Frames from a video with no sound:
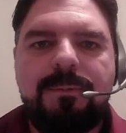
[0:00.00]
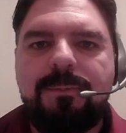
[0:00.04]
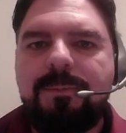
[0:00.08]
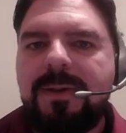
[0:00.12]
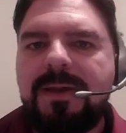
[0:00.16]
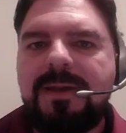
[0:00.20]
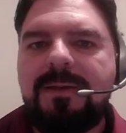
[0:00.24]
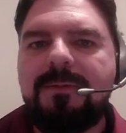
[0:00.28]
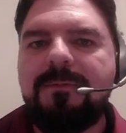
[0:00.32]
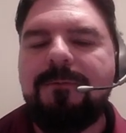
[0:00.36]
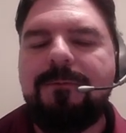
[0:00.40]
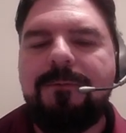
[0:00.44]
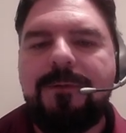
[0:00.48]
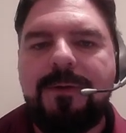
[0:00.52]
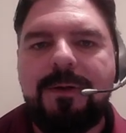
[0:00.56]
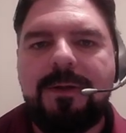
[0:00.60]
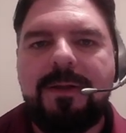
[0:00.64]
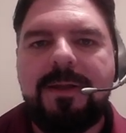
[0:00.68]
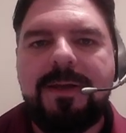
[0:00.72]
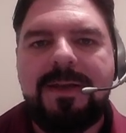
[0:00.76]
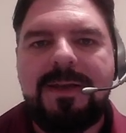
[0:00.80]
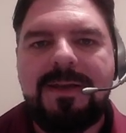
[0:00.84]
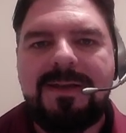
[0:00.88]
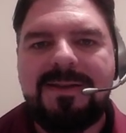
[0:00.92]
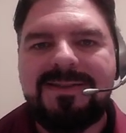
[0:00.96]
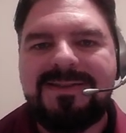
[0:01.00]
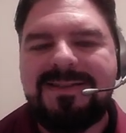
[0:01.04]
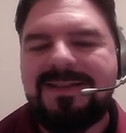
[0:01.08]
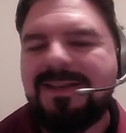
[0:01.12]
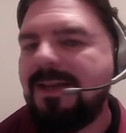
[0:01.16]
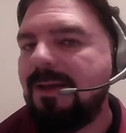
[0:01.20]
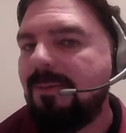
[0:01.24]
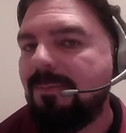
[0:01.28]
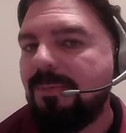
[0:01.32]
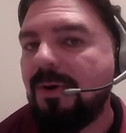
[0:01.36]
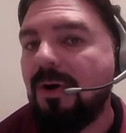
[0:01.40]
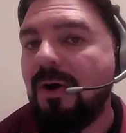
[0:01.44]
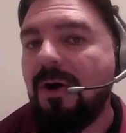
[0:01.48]
beating Philly is to
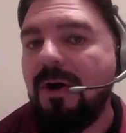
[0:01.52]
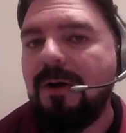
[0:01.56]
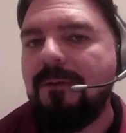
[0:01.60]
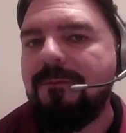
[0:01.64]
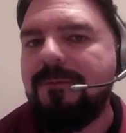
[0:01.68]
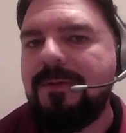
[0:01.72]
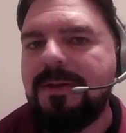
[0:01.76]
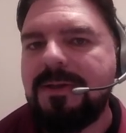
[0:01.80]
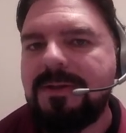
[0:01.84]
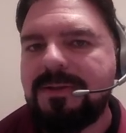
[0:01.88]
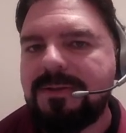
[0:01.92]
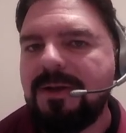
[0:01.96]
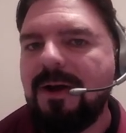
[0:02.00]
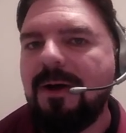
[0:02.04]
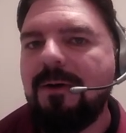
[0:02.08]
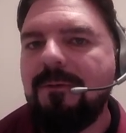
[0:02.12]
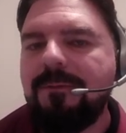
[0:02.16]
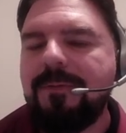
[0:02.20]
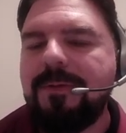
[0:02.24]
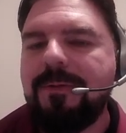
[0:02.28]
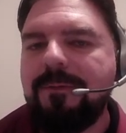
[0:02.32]
keep their offense off